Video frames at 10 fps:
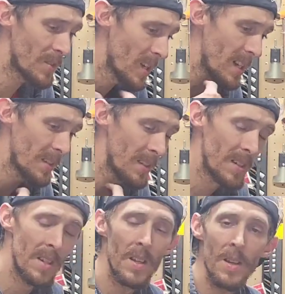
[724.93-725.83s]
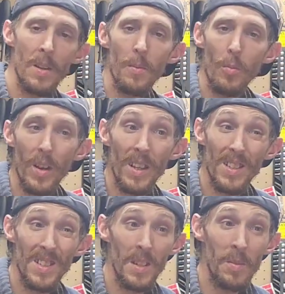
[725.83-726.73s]
Try to
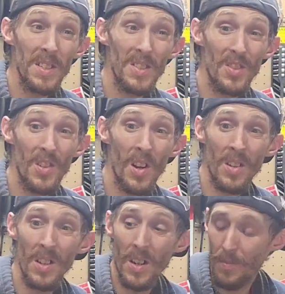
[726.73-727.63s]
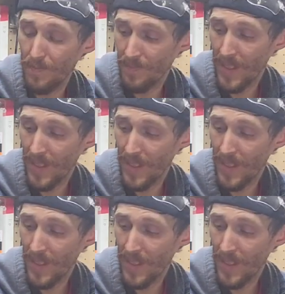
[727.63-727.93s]
break some of this junk up.